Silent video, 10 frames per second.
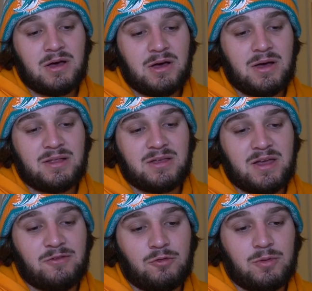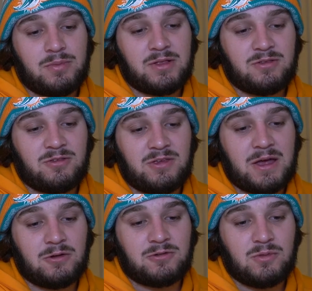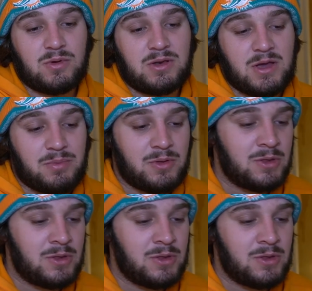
I think everyone picked Seattle to win. Yep.